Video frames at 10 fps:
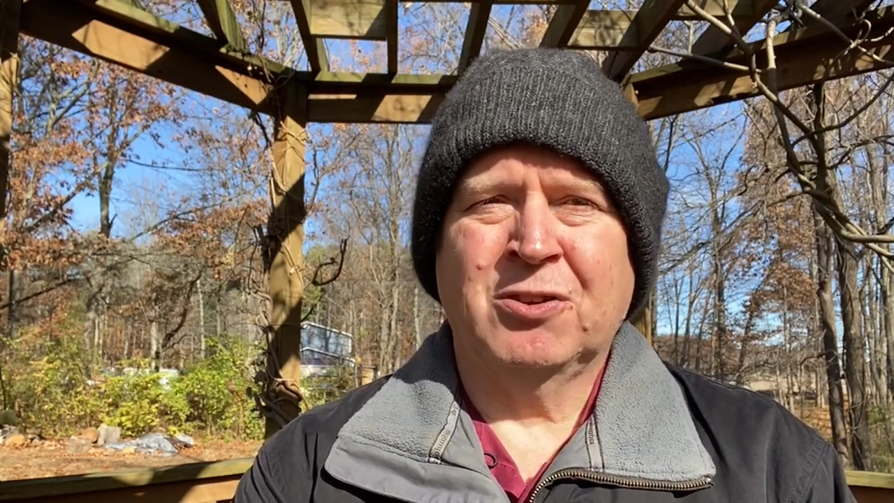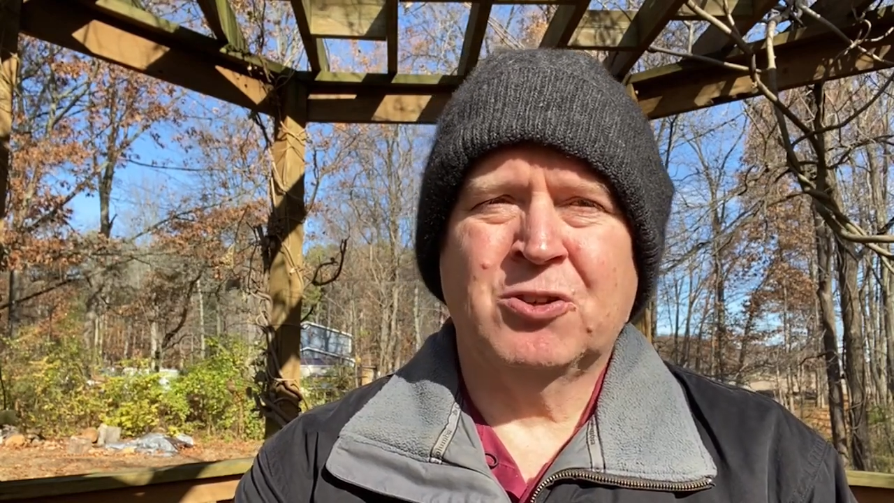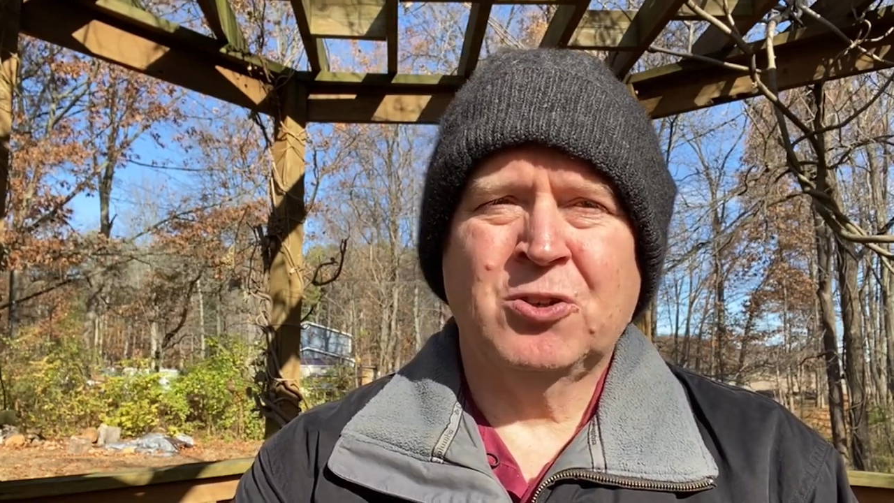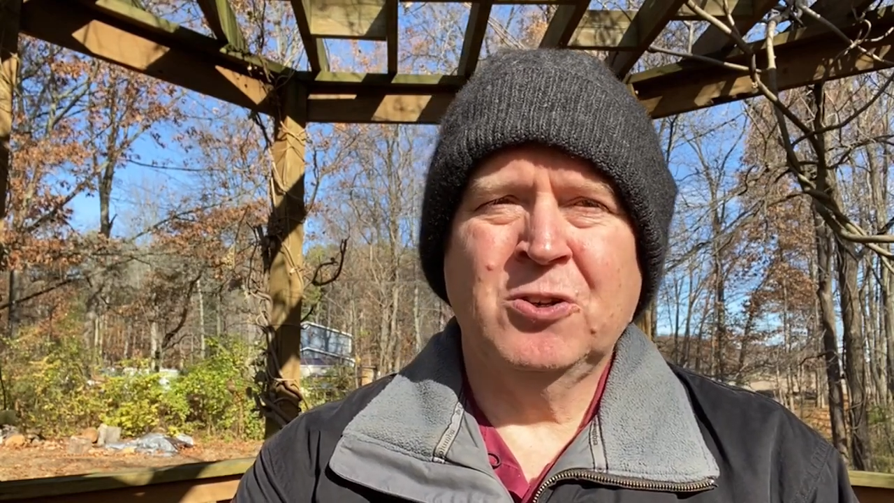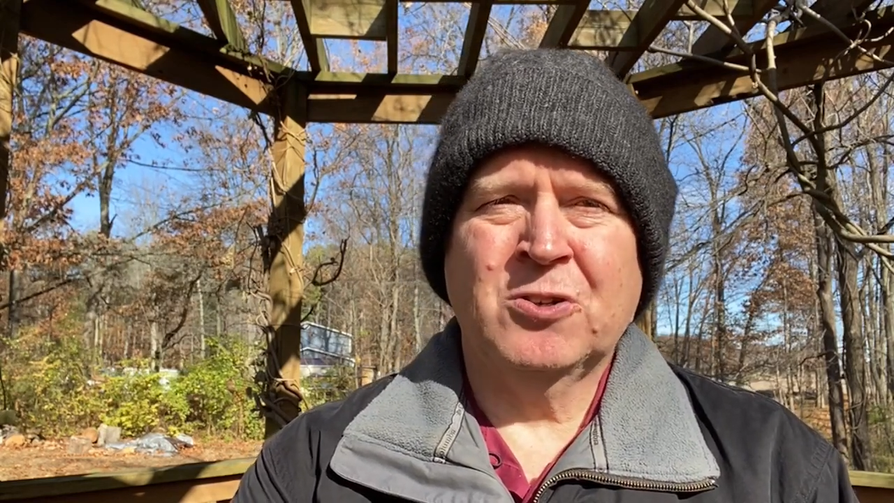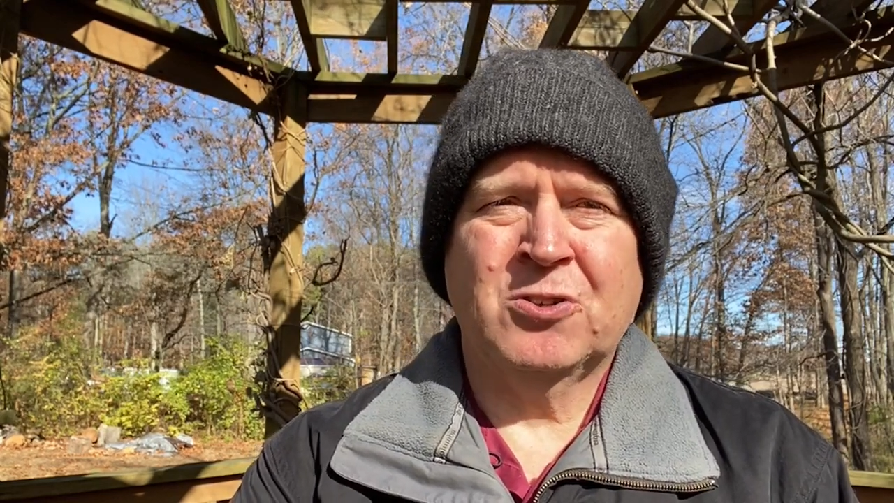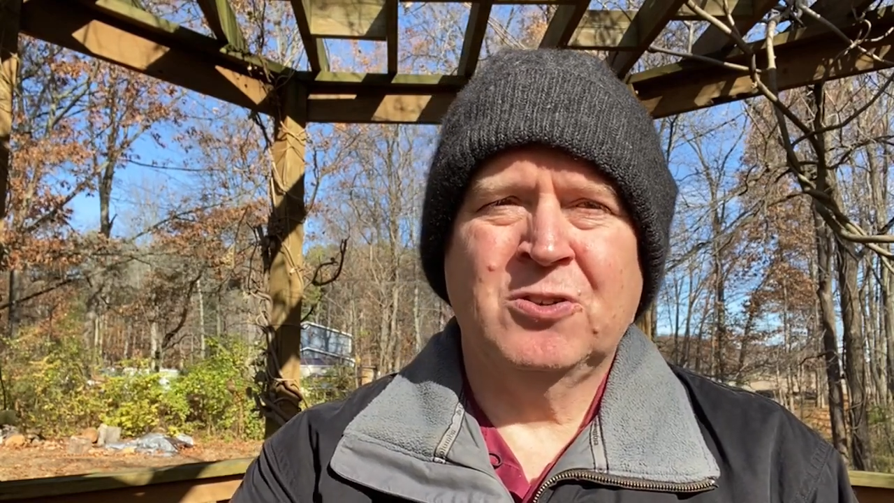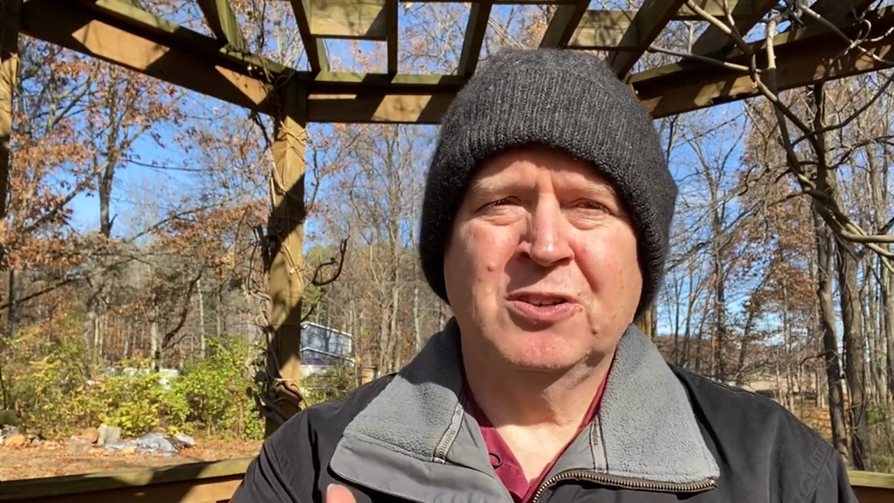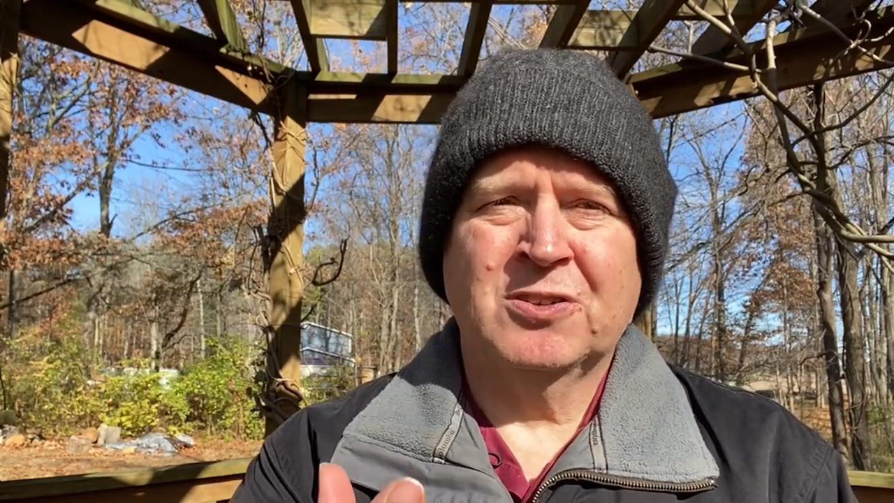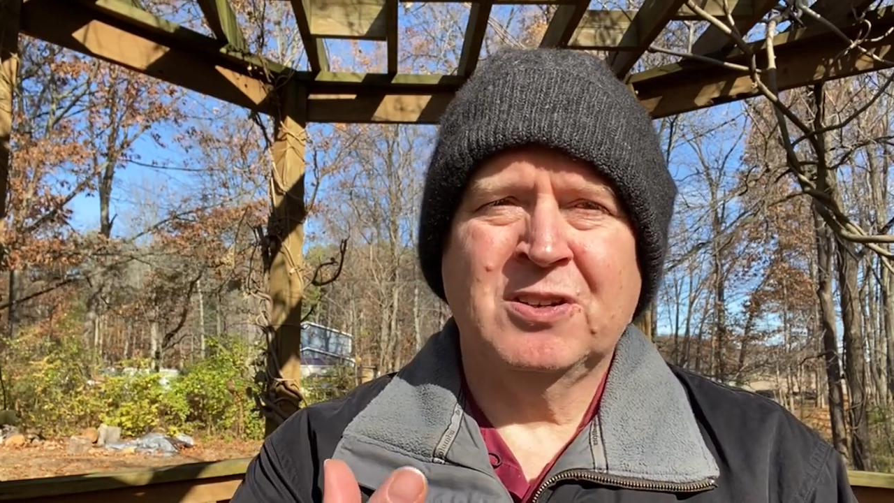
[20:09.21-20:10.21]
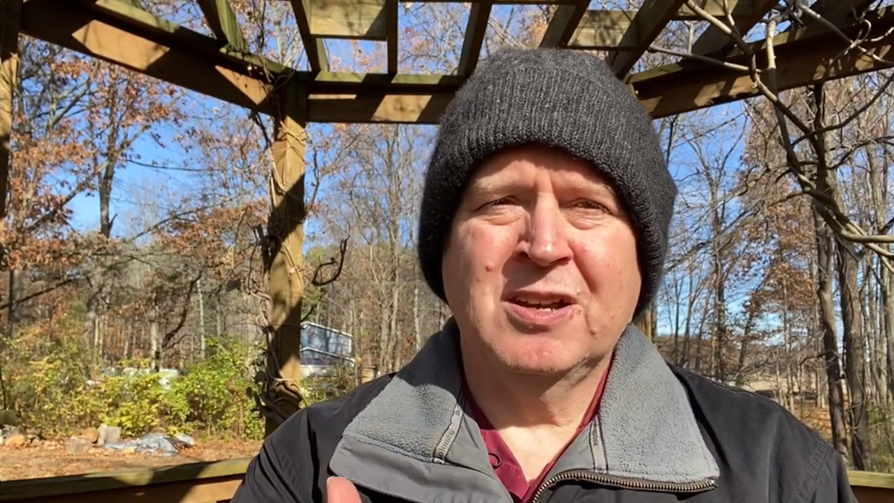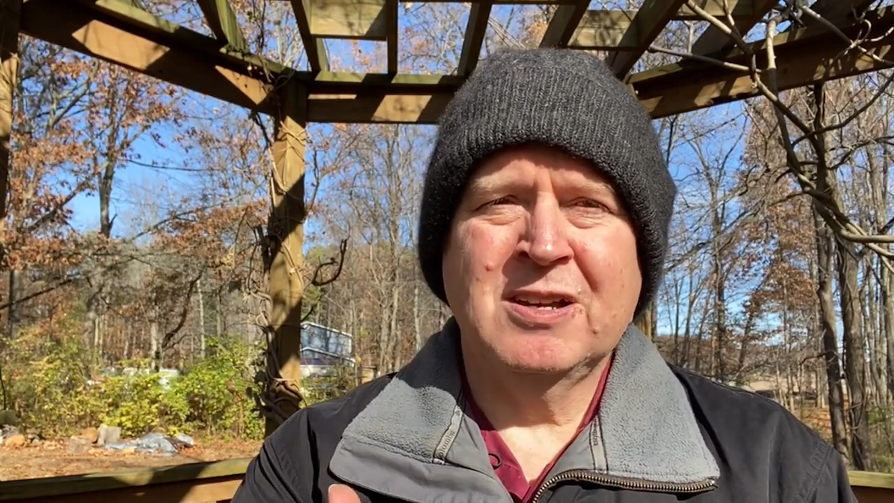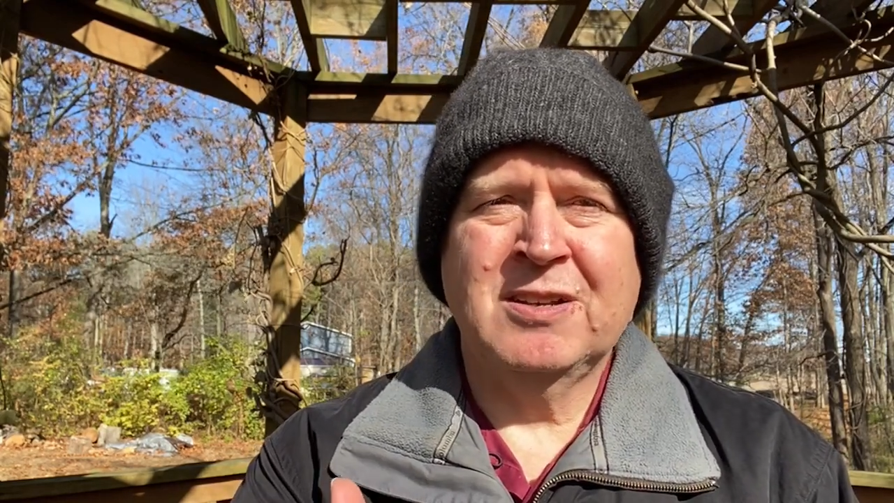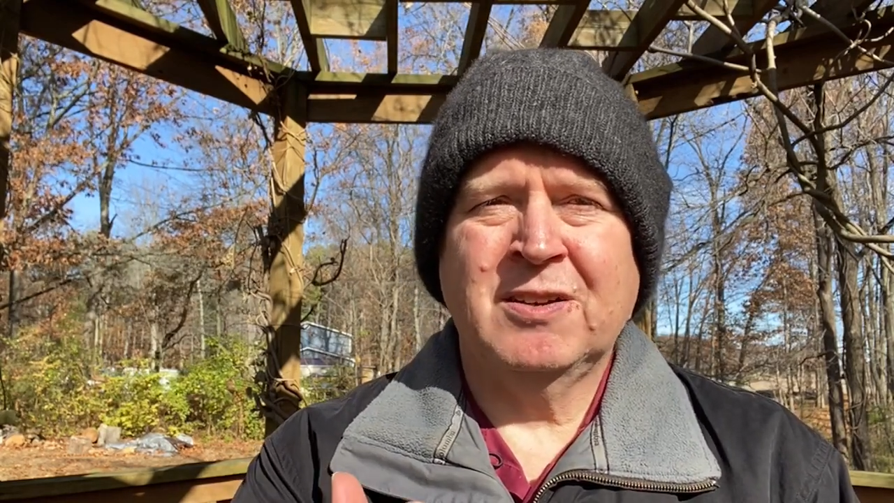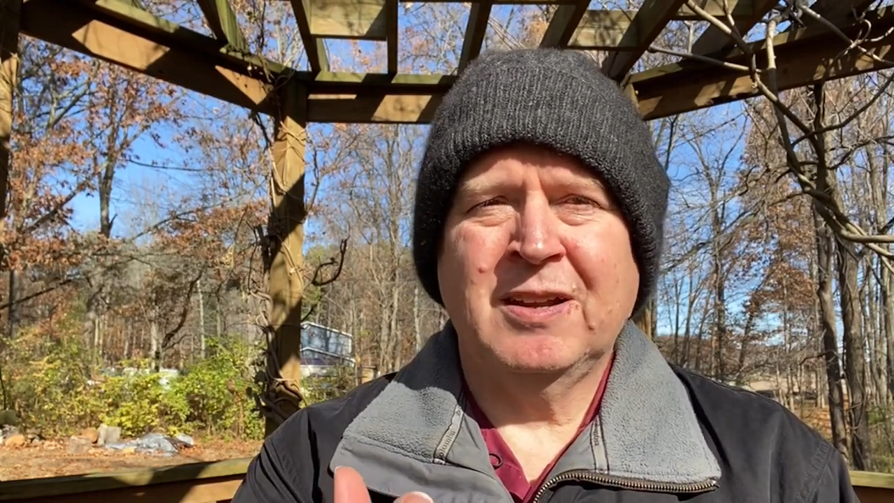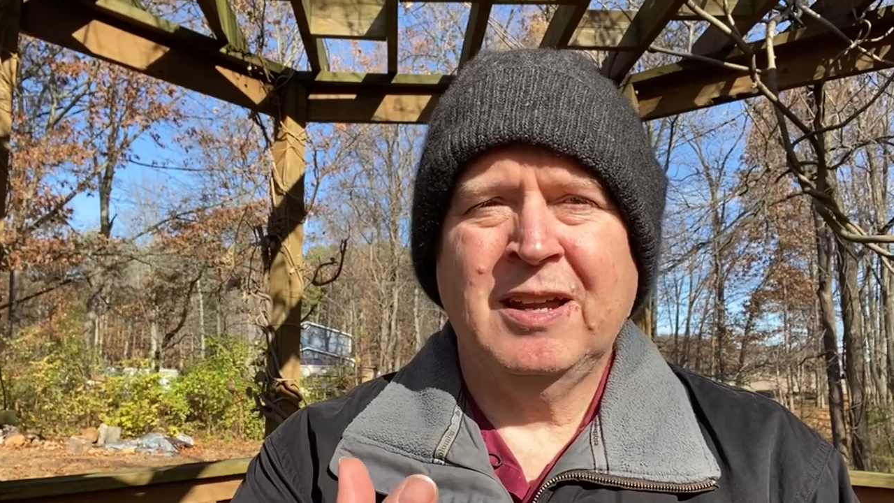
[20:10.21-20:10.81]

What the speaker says: the church does not